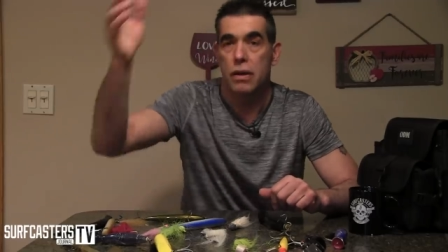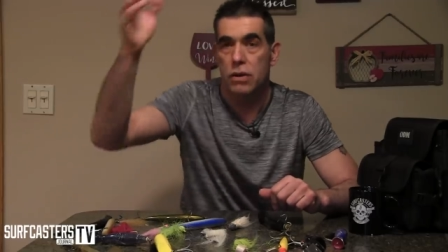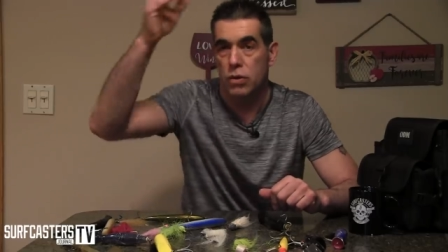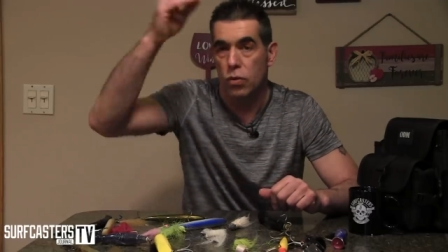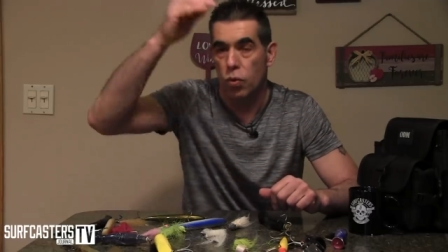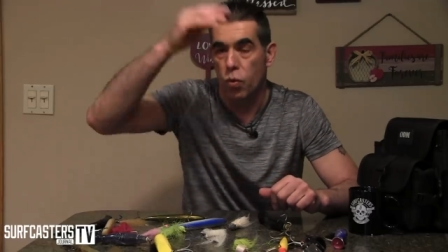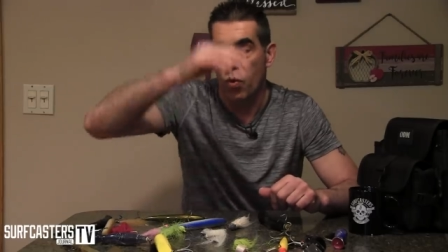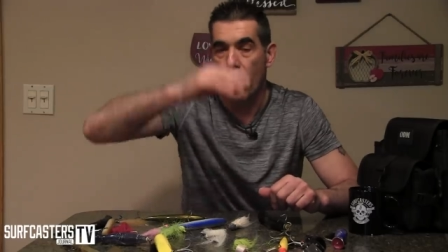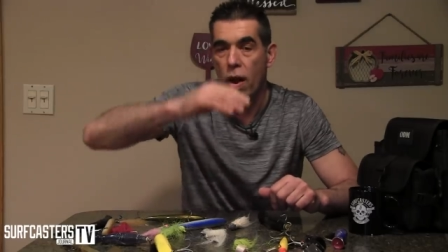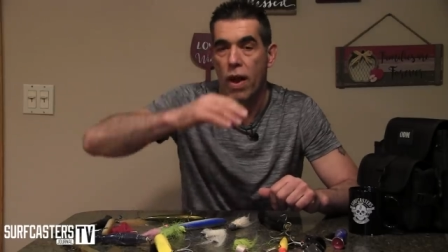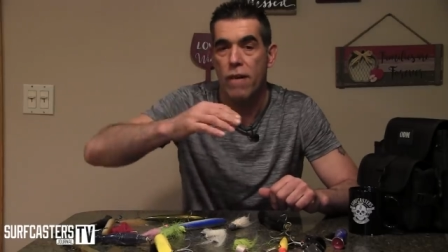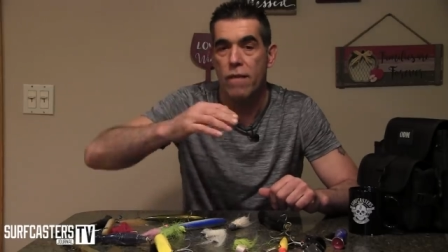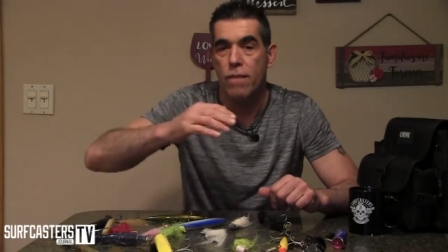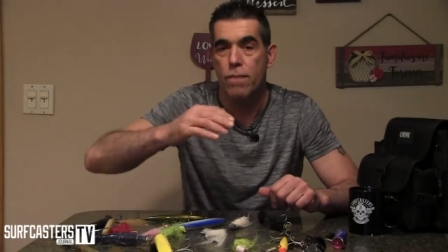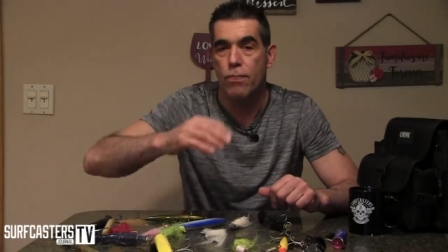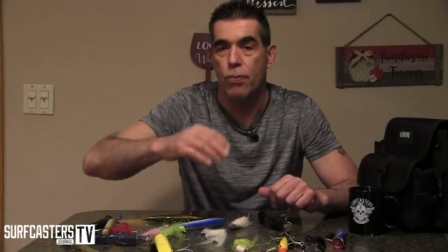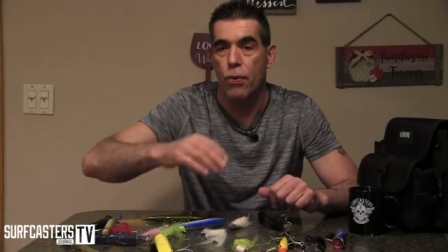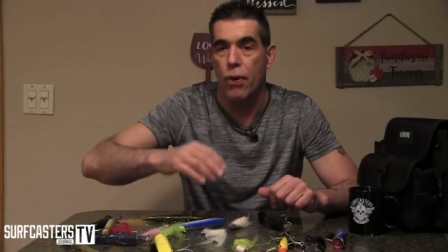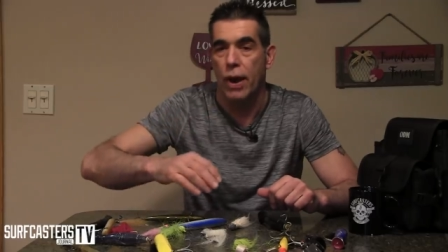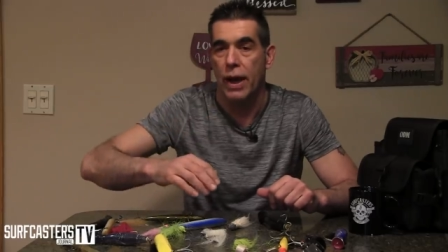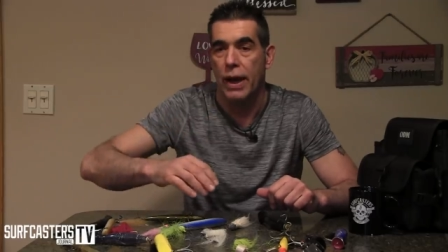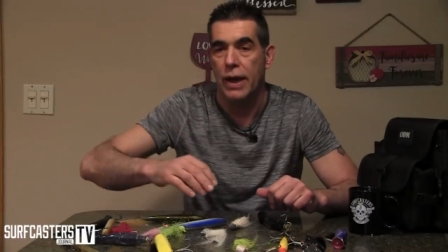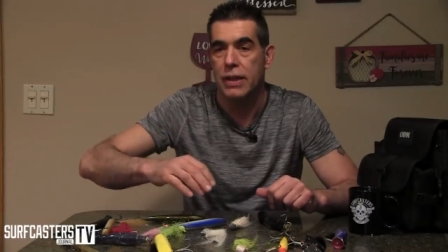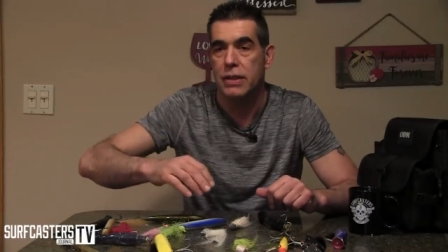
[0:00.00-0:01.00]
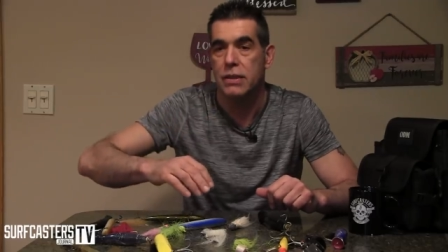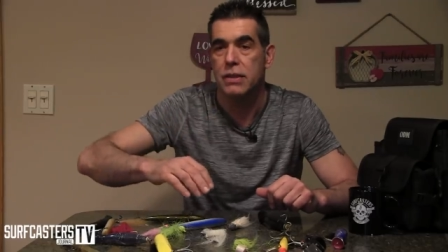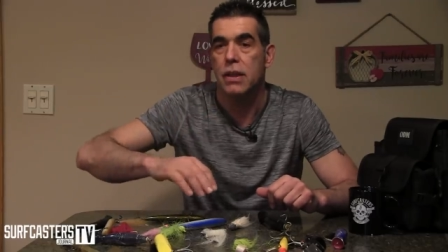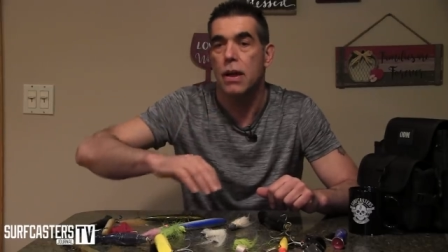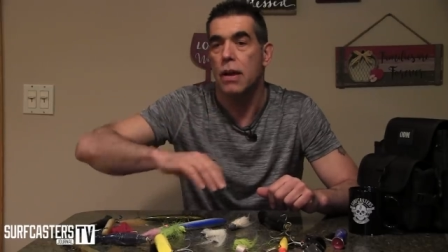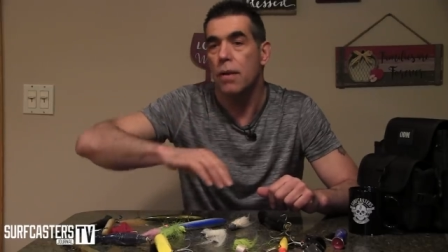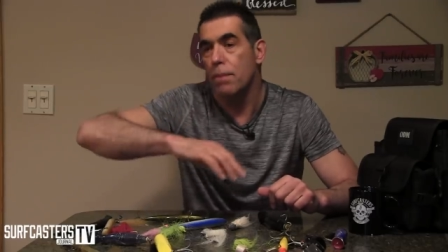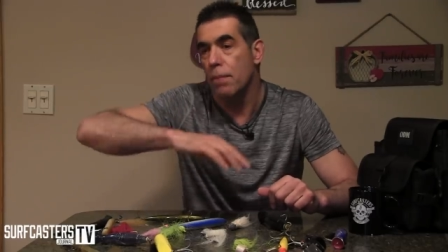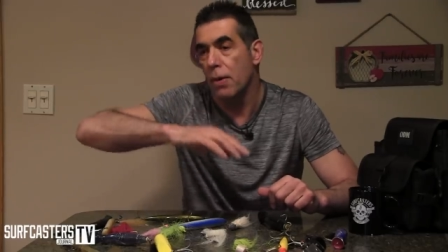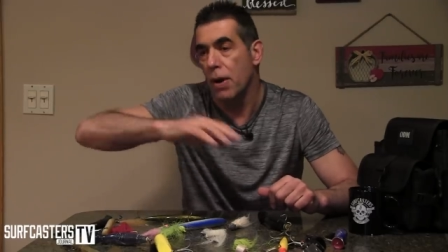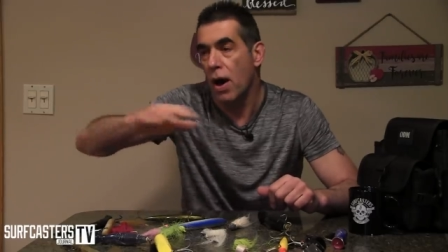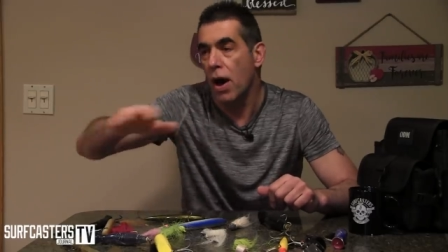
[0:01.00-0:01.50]
The wave breaks.
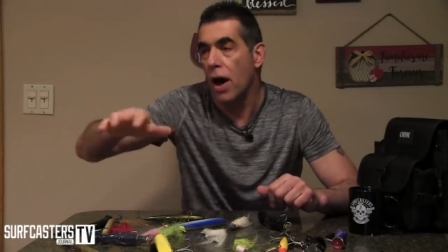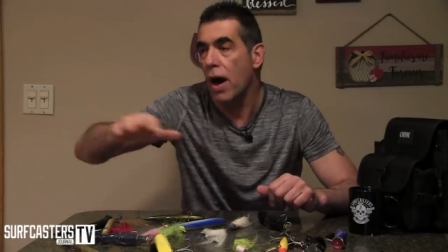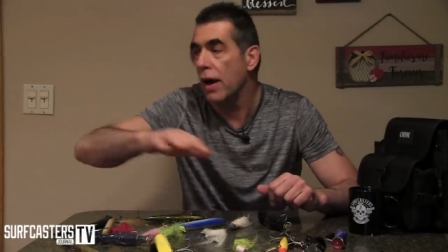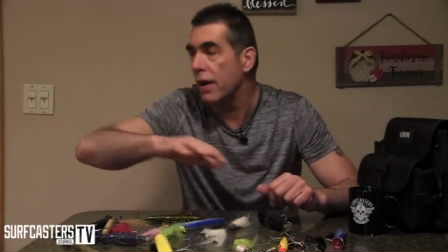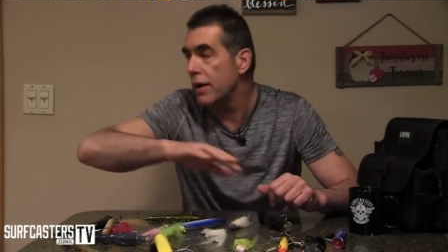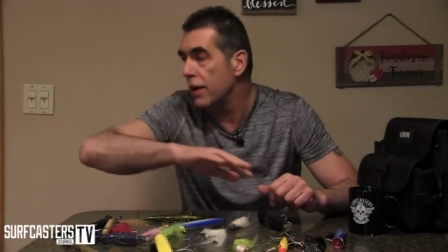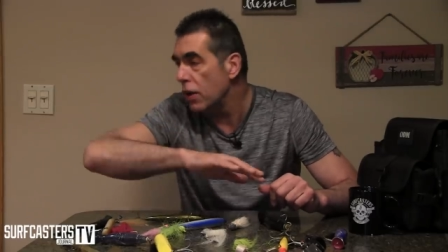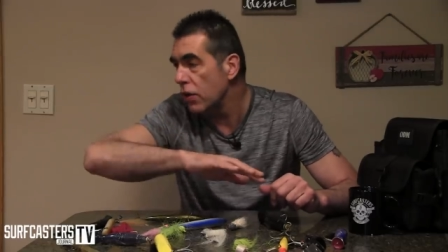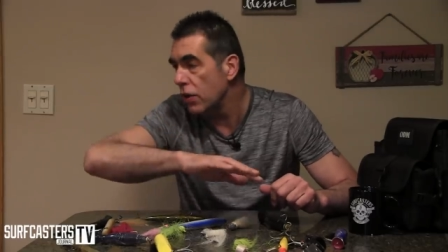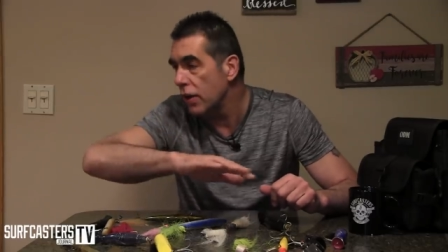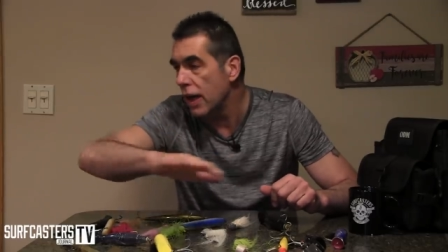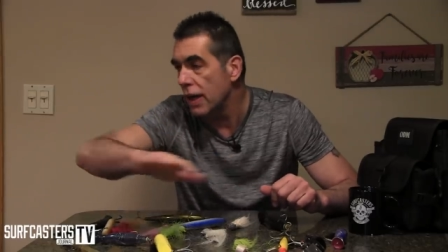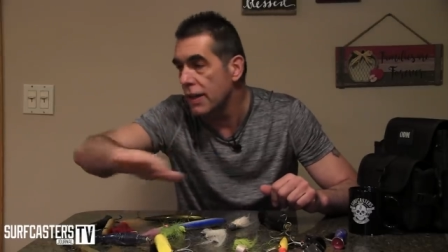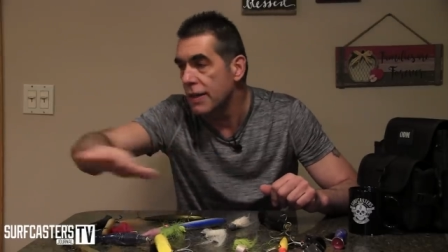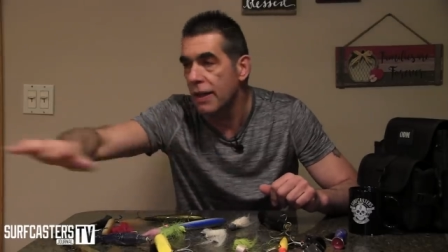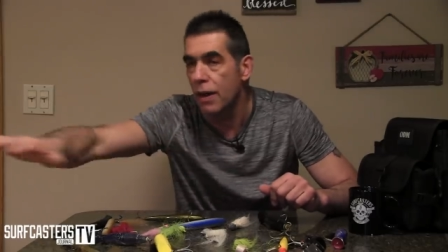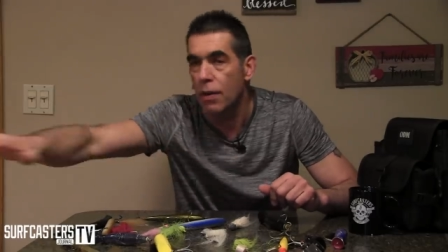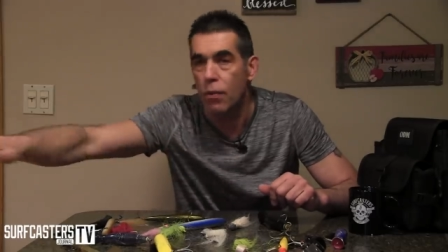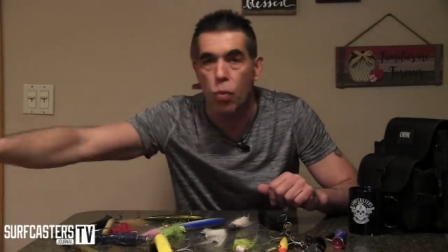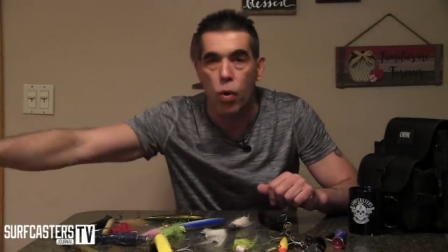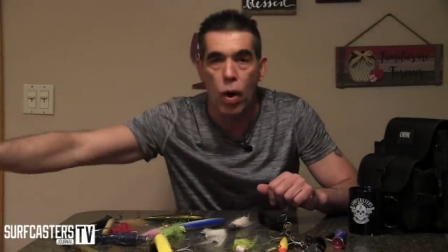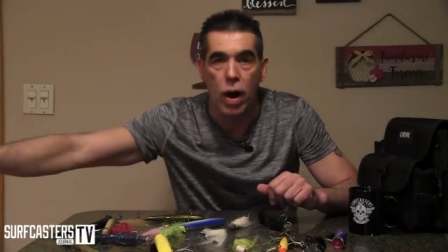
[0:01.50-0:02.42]
Behind it, you got that